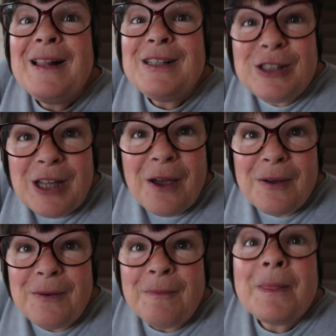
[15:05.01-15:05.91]

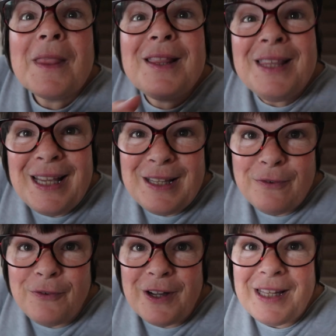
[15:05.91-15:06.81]
So, need
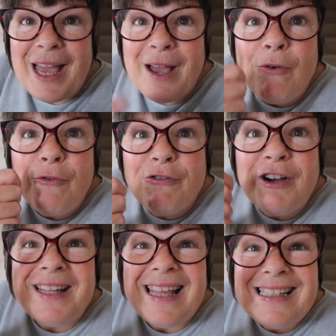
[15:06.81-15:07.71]
to find out
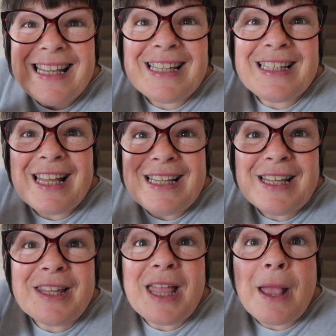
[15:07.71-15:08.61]
Friday, Saturday,
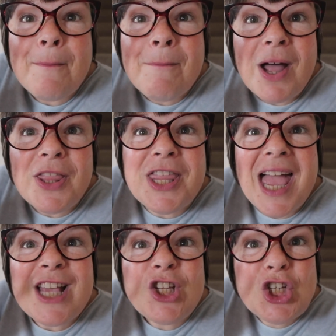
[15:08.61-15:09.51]
Sunday,
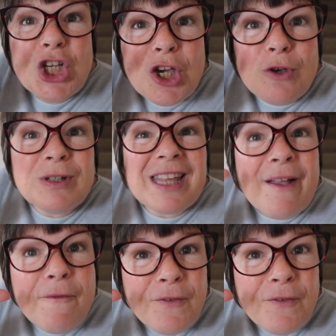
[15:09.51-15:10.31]
Monday, Tuesday.